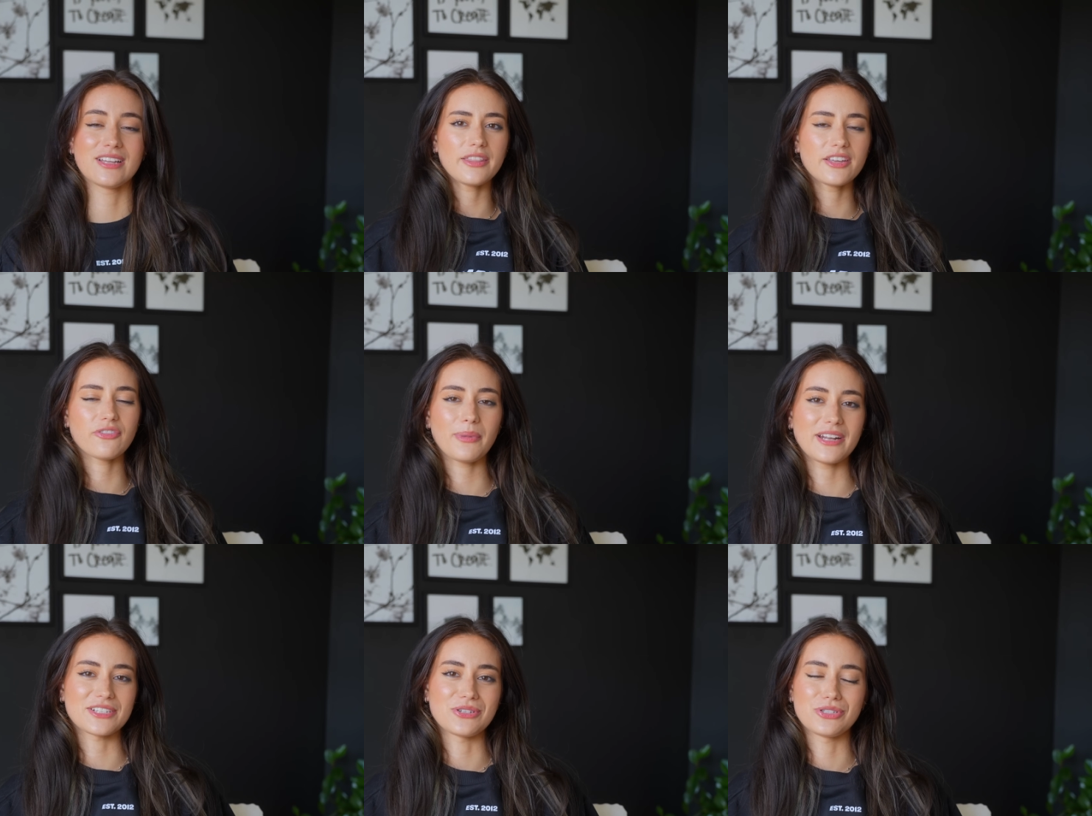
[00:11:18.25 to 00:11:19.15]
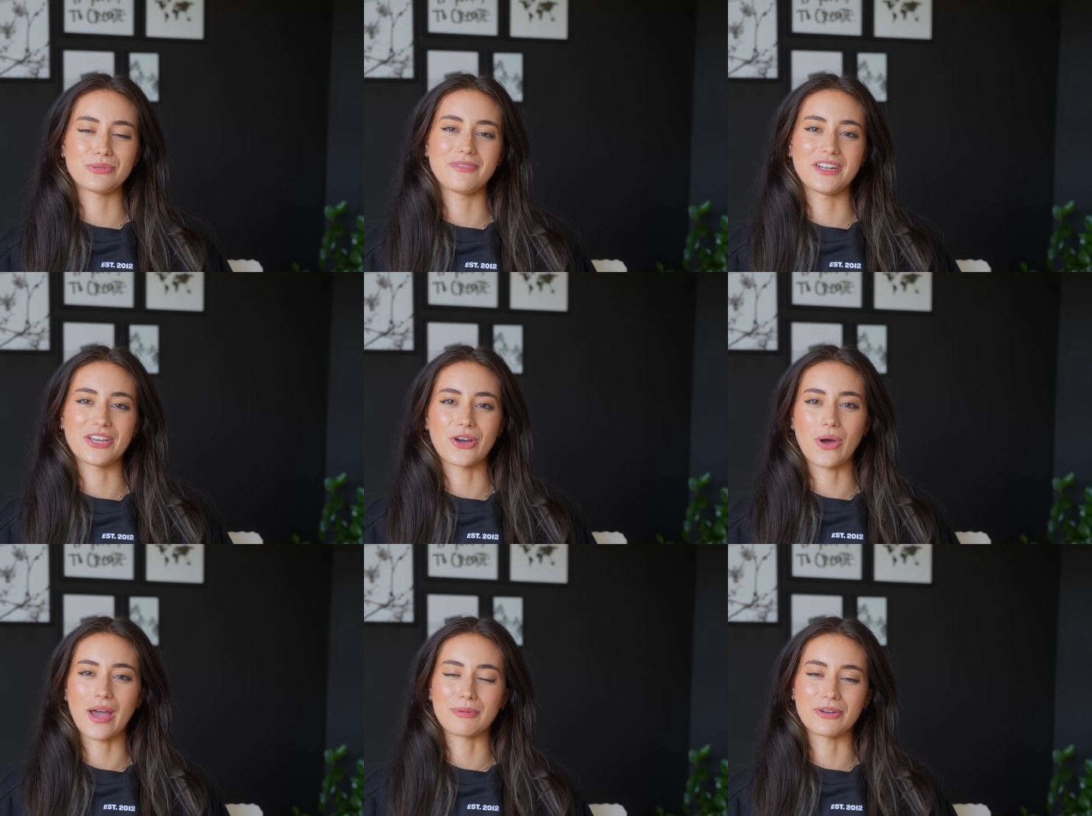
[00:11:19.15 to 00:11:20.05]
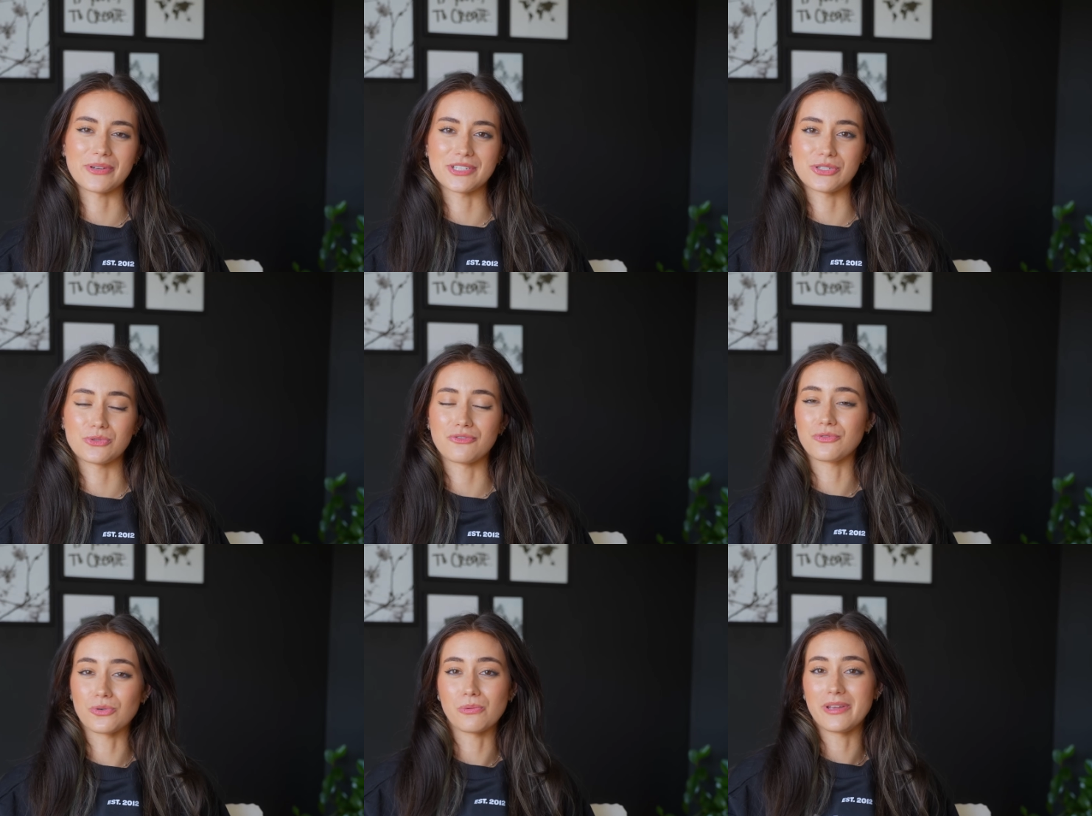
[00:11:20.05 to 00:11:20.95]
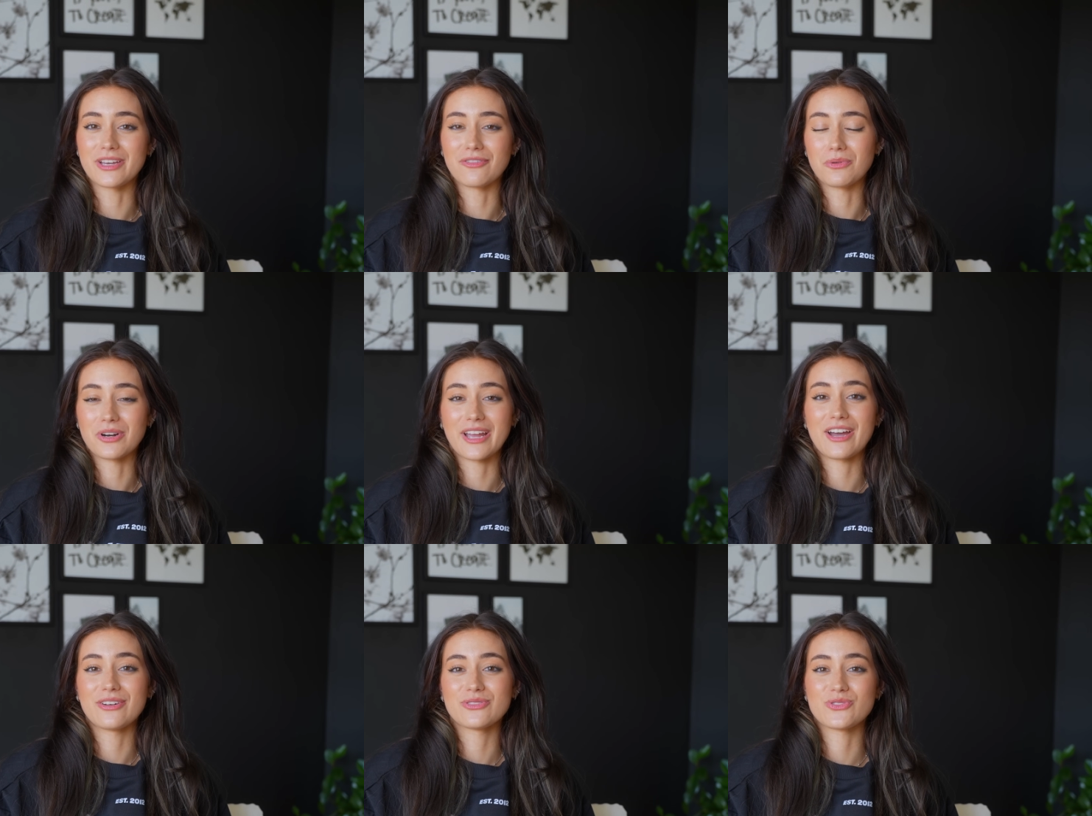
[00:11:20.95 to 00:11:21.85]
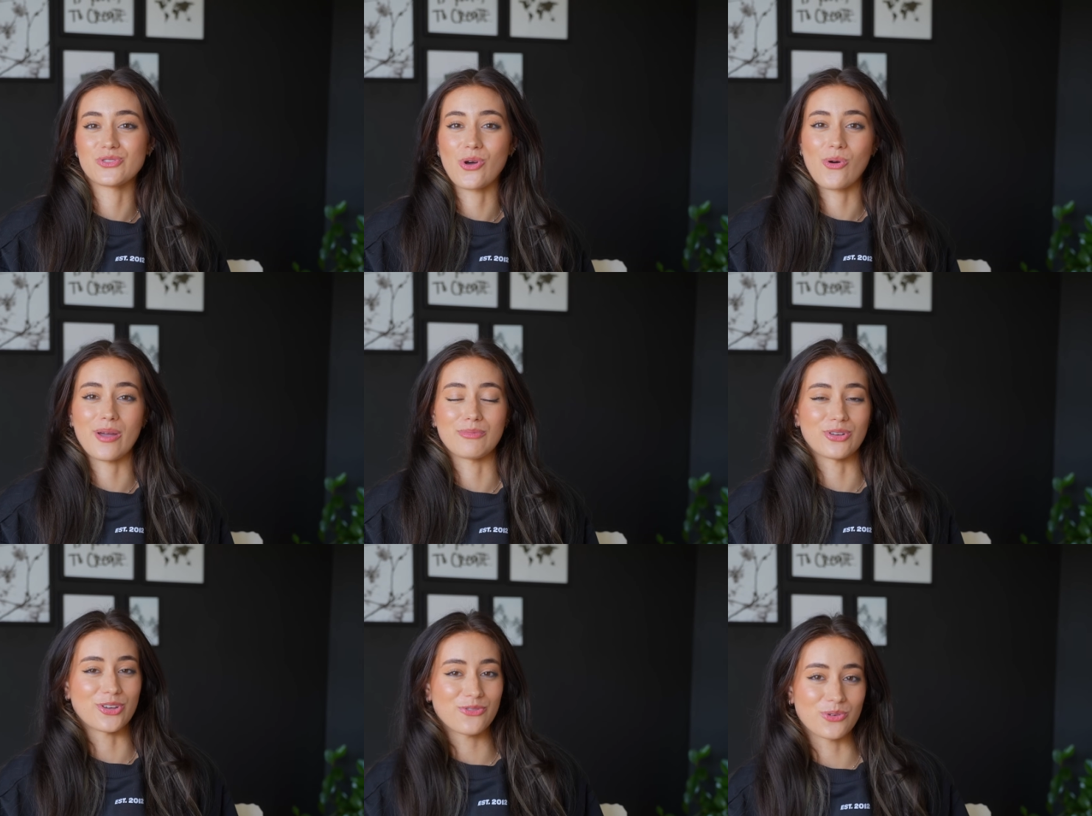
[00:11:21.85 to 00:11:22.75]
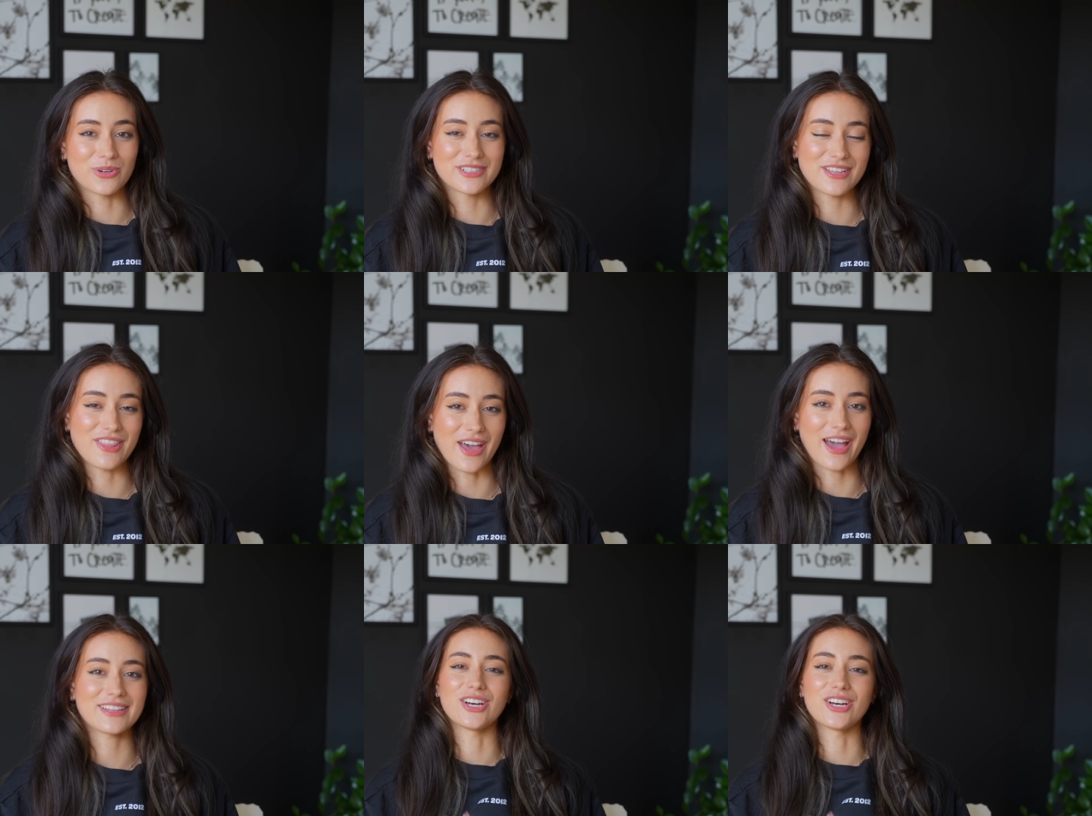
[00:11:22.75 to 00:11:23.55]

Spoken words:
I think for my next YouTube video, I'm going to do a full week of workouts, so I'm looking forward to that.